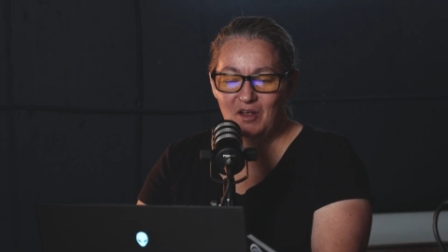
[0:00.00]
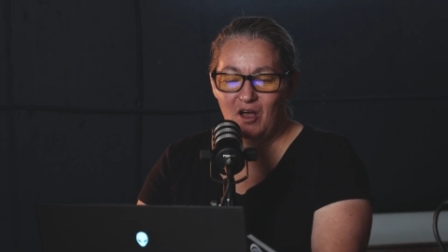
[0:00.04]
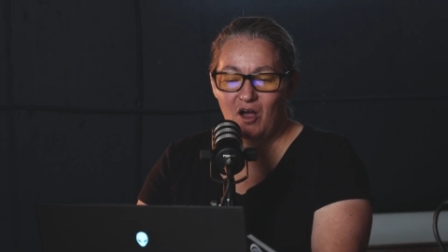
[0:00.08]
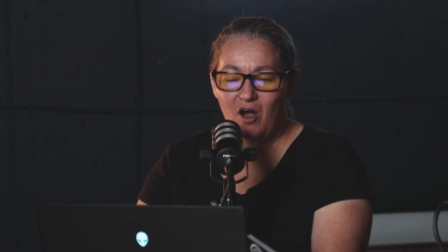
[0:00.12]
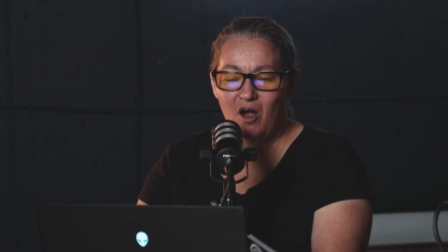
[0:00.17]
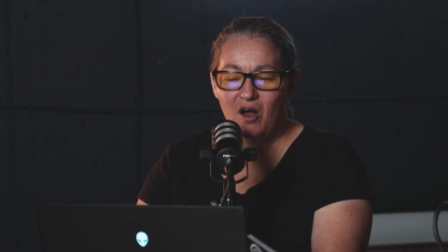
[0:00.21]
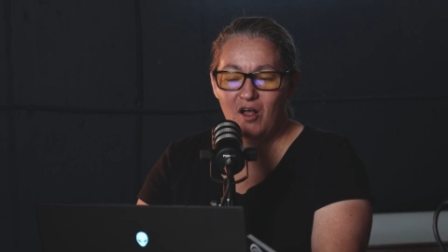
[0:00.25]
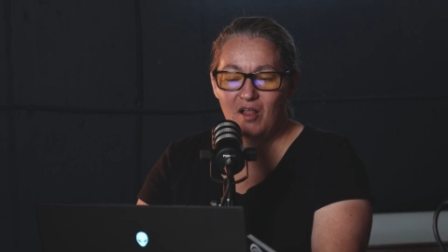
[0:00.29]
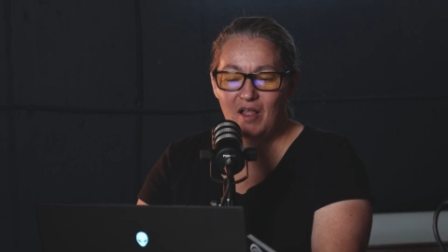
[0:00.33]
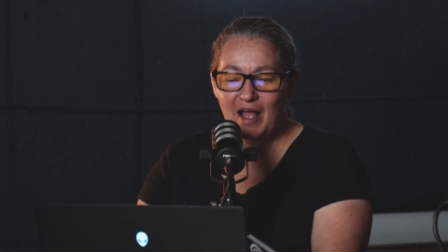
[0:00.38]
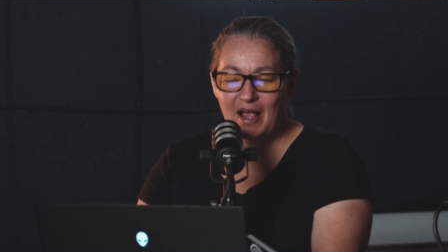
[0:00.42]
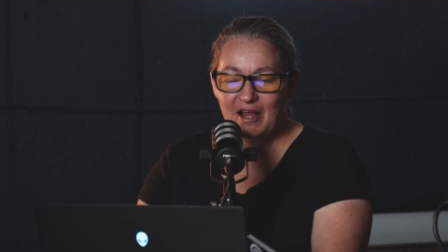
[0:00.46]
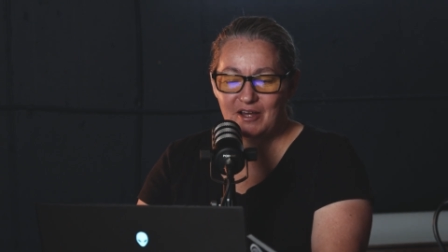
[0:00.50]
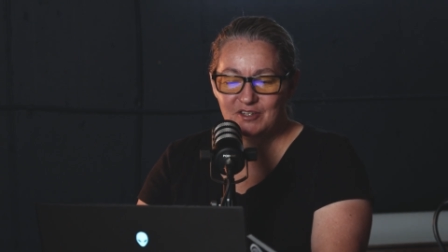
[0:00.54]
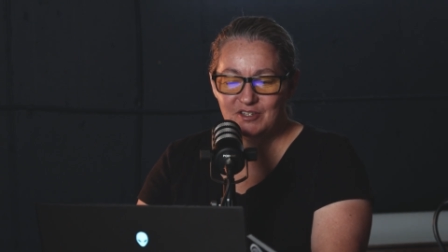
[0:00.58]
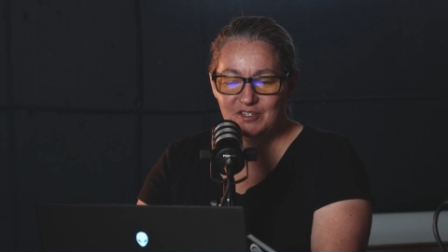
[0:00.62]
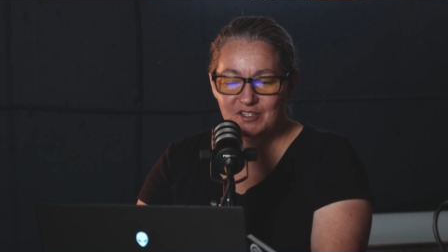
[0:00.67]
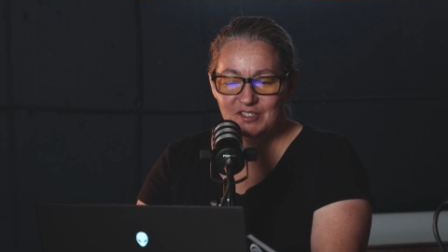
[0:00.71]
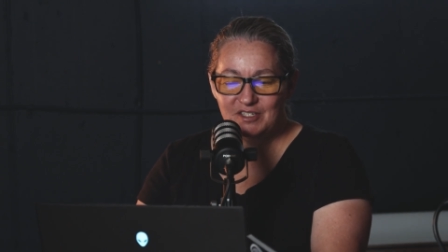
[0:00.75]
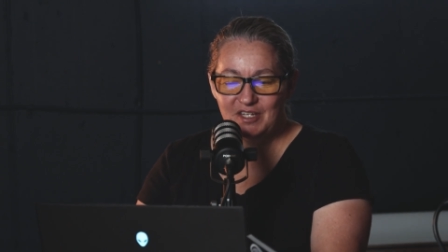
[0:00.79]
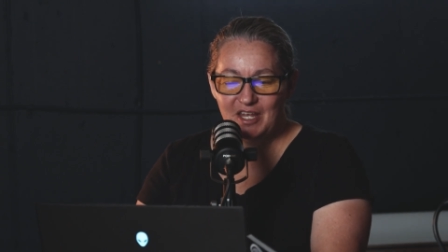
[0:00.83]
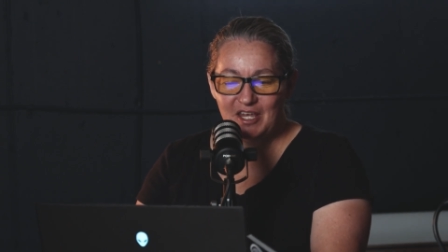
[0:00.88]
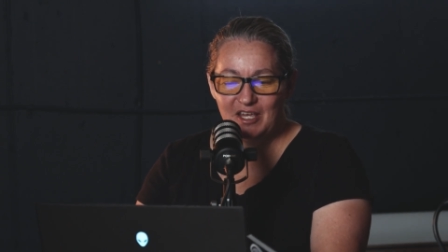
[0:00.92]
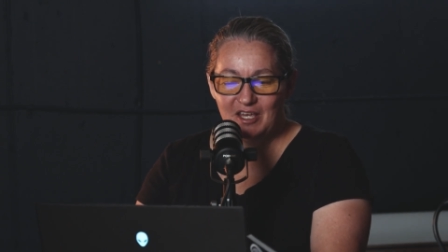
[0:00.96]
All
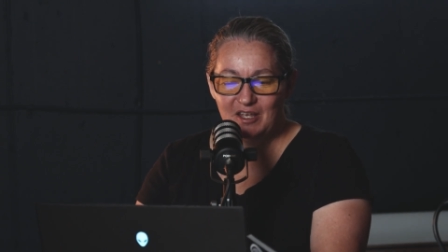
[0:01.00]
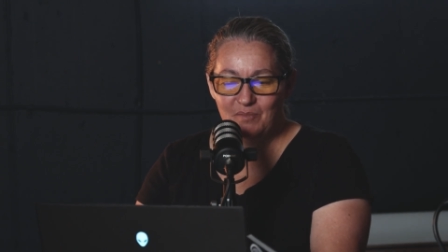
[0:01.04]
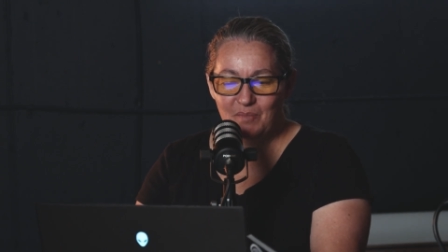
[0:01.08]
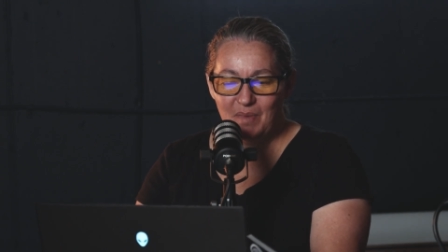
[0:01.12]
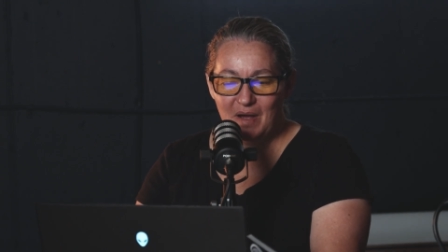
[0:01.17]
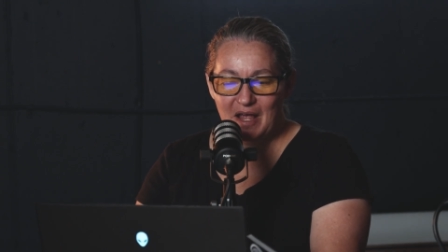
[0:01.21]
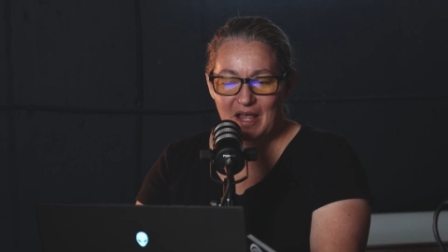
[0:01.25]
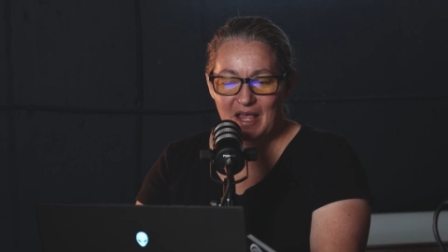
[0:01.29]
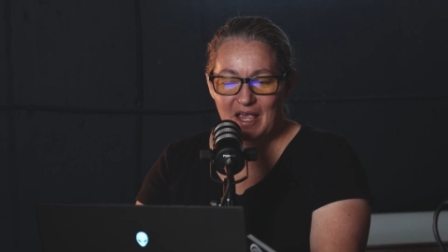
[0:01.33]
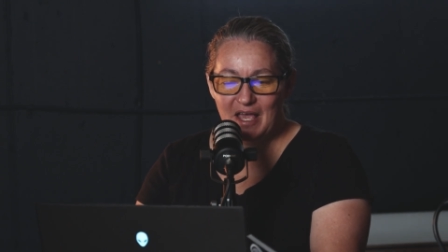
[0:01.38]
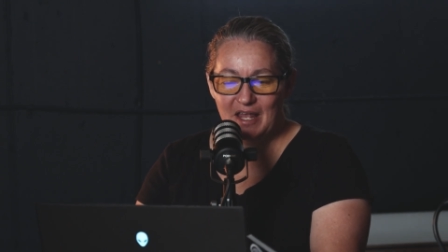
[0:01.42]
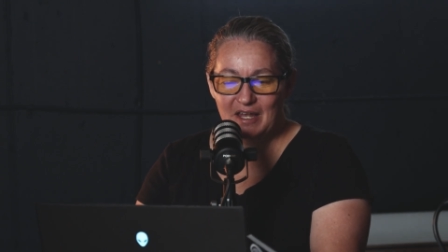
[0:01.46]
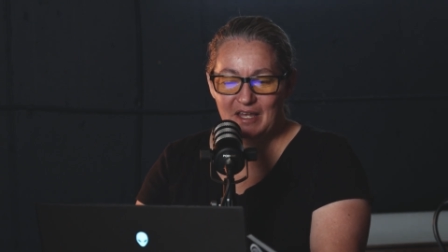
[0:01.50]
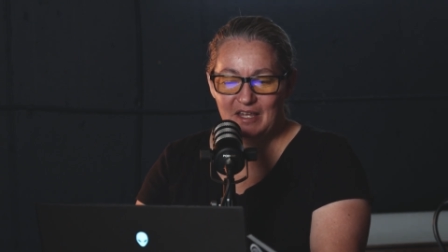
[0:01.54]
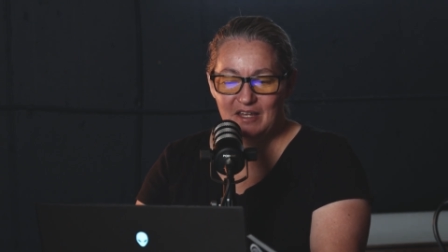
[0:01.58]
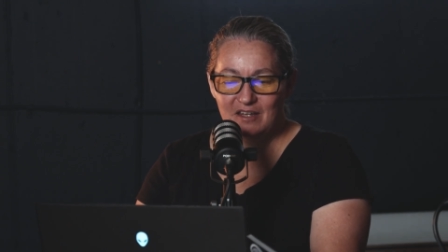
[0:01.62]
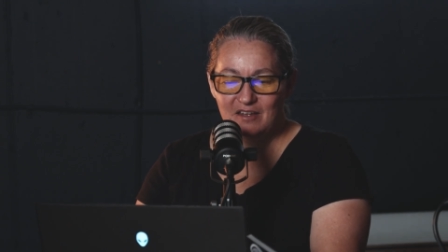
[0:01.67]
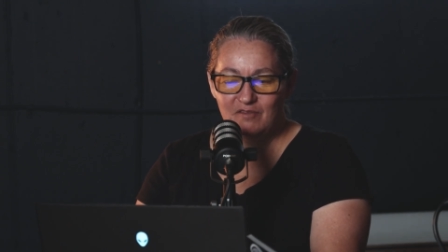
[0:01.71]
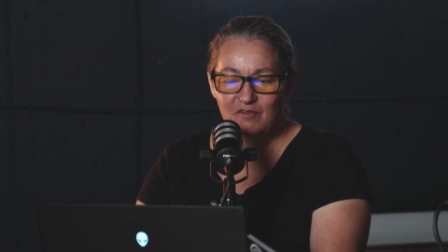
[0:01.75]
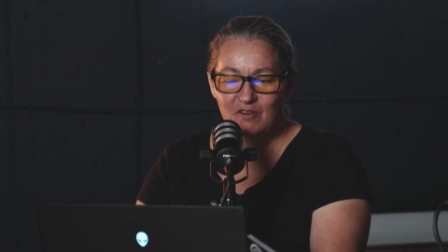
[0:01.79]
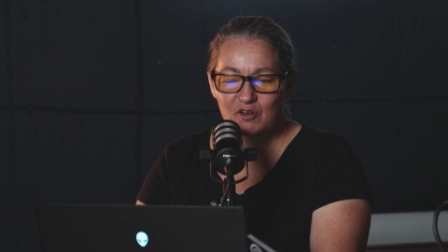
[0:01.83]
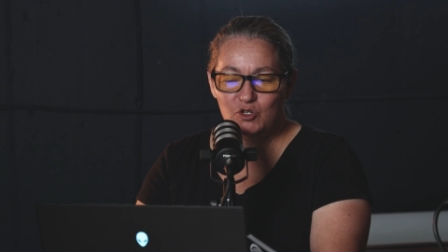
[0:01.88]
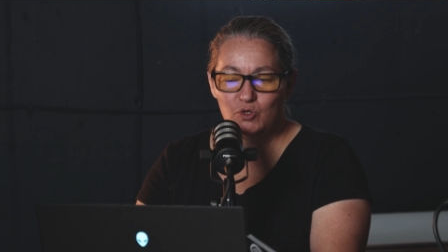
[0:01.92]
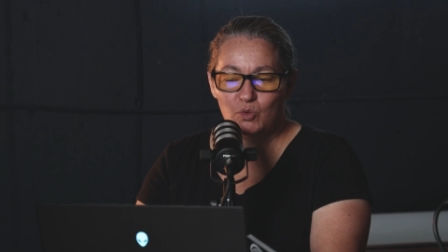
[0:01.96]
actions taken by any
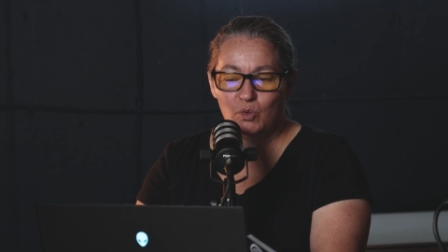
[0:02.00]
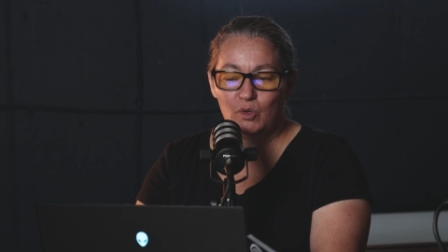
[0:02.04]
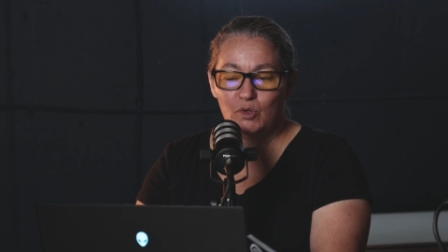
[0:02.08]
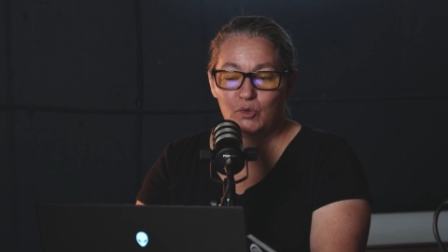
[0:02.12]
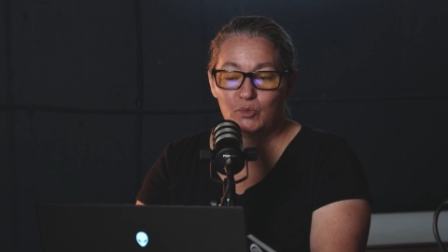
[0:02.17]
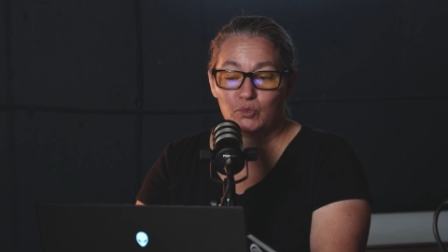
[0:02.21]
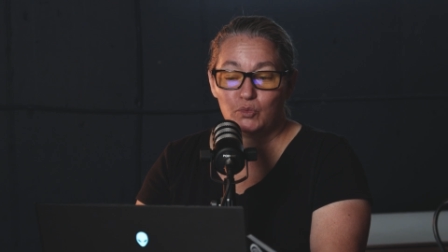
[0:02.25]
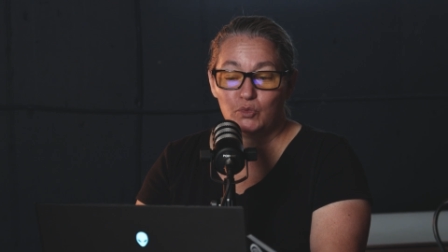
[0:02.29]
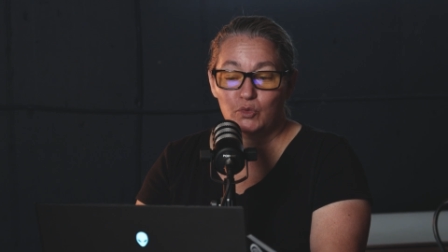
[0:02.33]
individual with